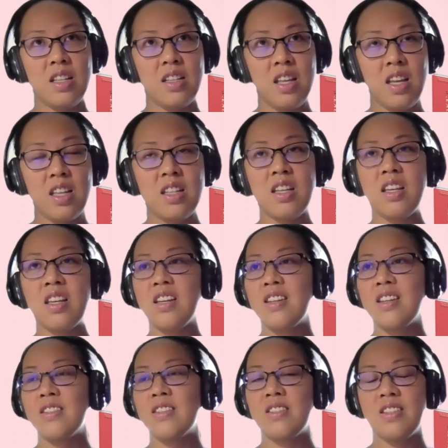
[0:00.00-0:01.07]

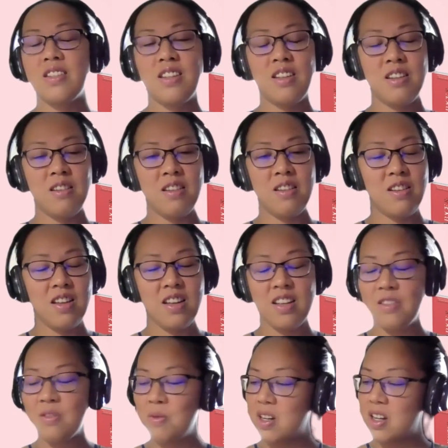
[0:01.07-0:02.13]
tennis,
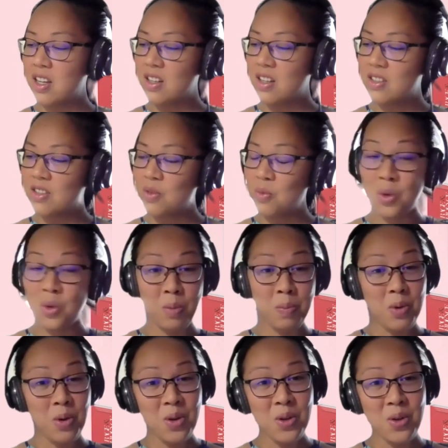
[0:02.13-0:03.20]
what else? Water
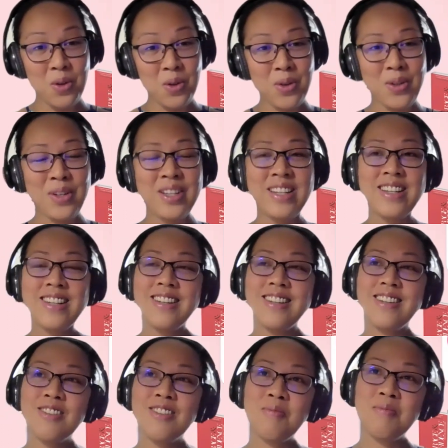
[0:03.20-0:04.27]
polo.
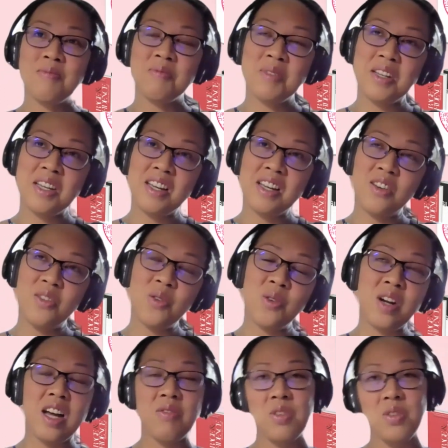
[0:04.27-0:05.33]
Or
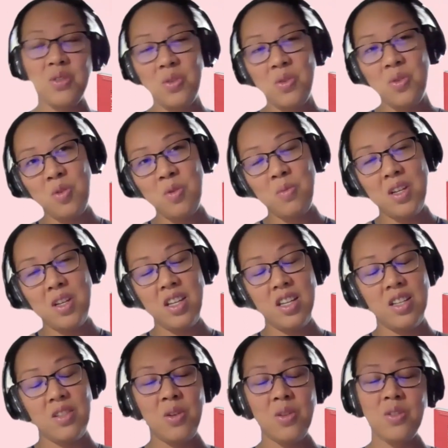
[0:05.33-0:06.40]
after school,
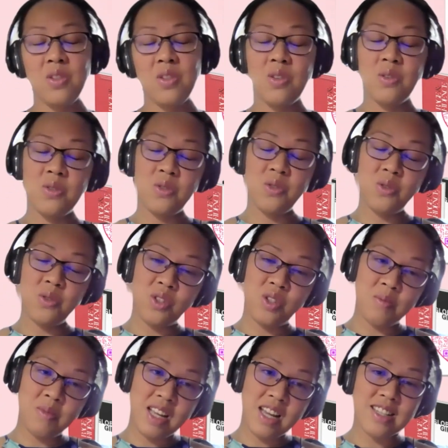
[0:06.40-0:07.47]
my daughter used to do
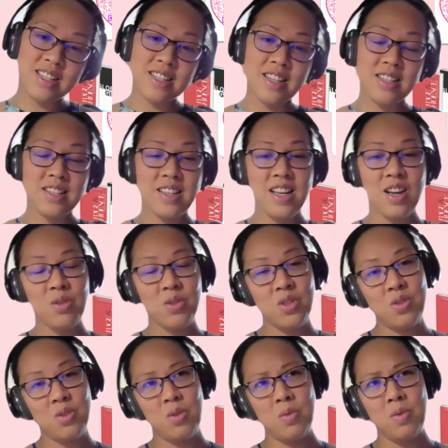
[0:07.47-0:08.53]
gymnastics. Now
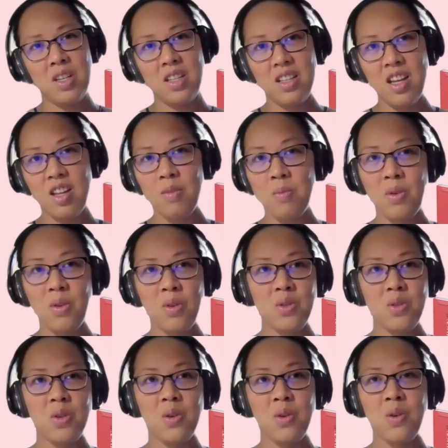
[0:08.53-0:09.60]
she's doing netball.
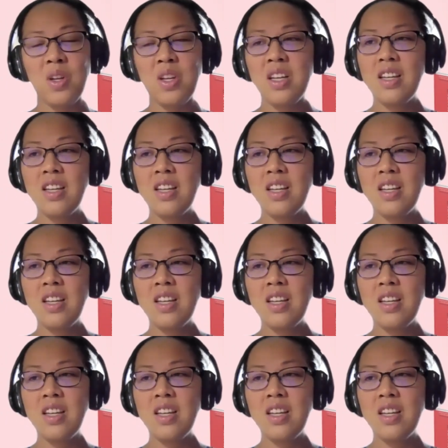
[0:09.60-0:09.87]
So